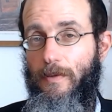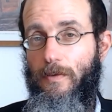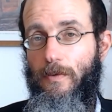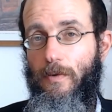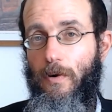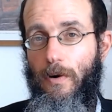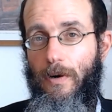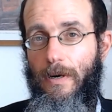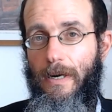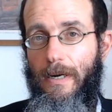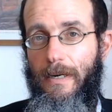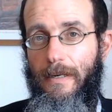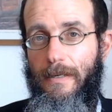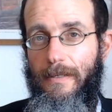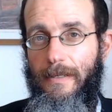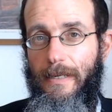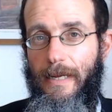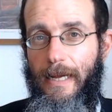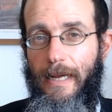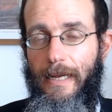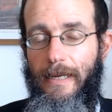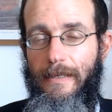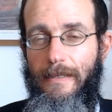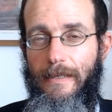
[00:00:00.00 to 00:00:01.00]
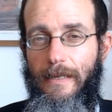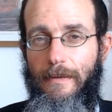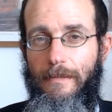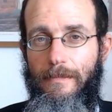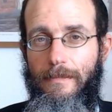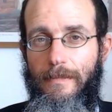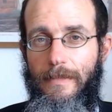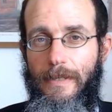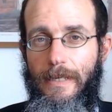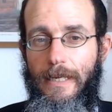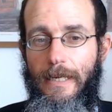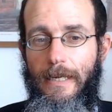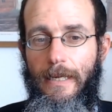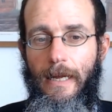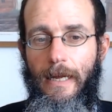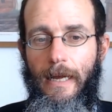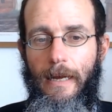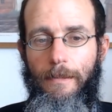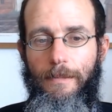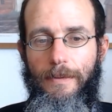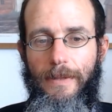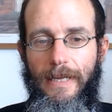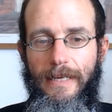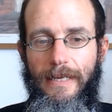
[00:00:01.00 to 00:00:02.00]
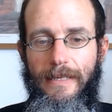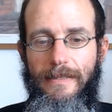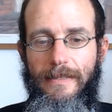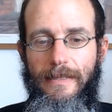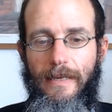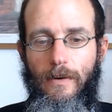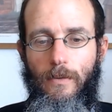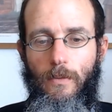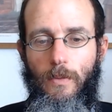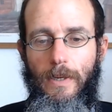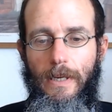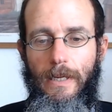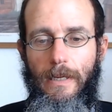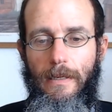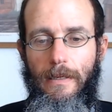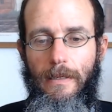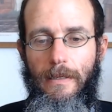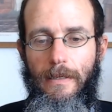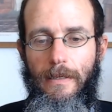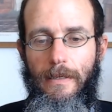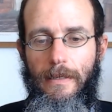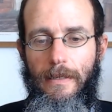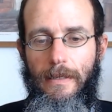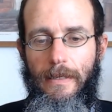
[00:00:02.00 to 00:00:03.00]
Torah, and a place that will